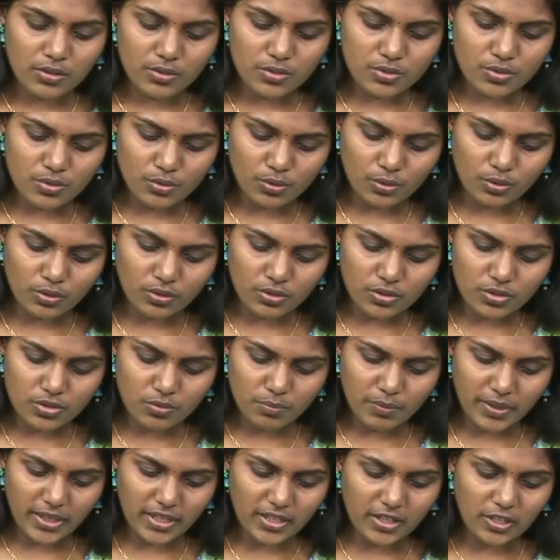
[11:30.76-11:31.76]
So
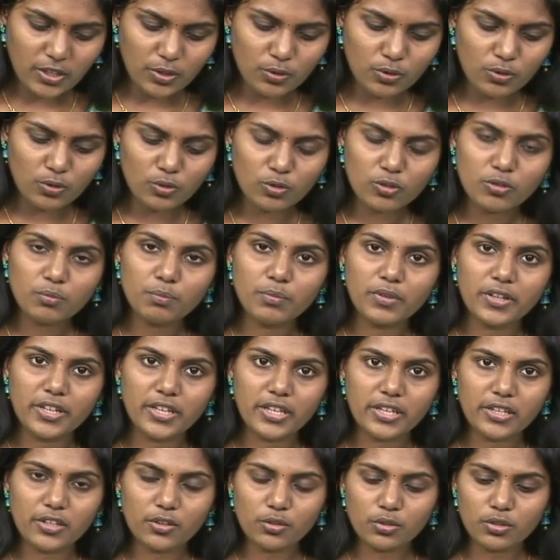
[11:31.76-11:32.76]
to make U-loop,
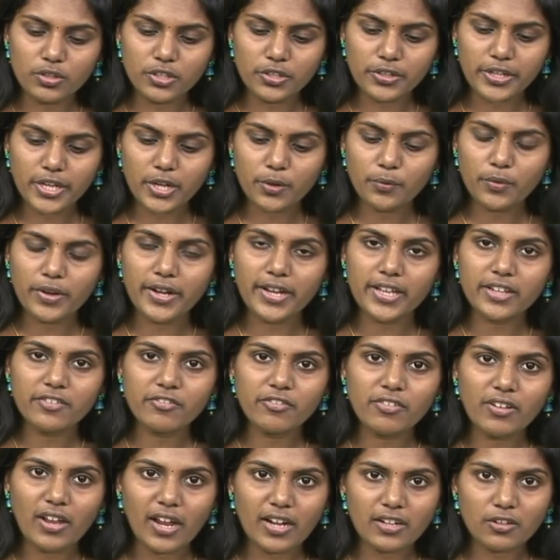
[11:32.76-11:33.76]
you require
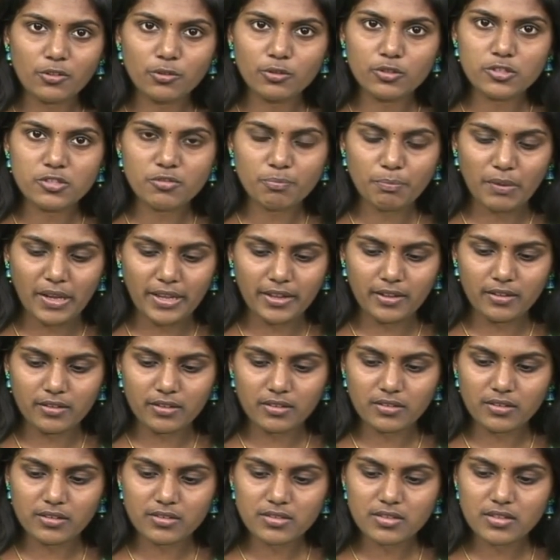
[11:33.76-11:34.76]
flat nose plier.
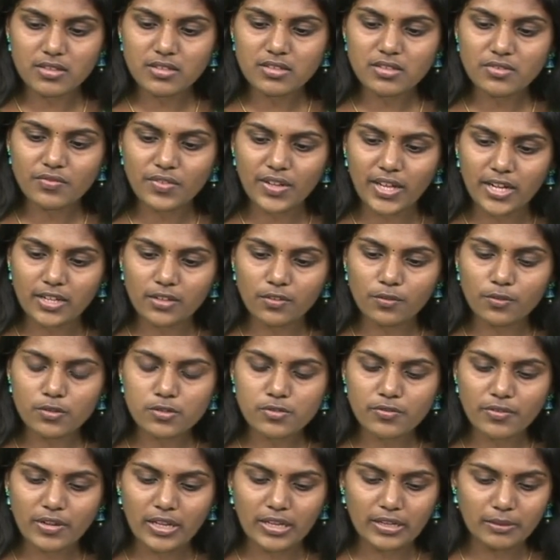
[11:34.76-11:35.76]
This is flat
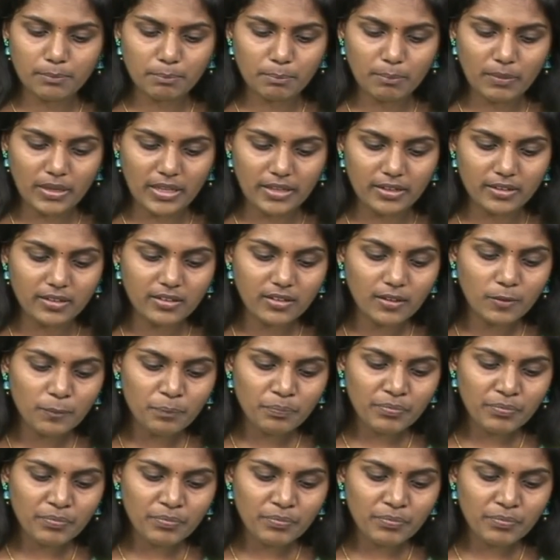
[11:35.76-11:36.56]
nose plier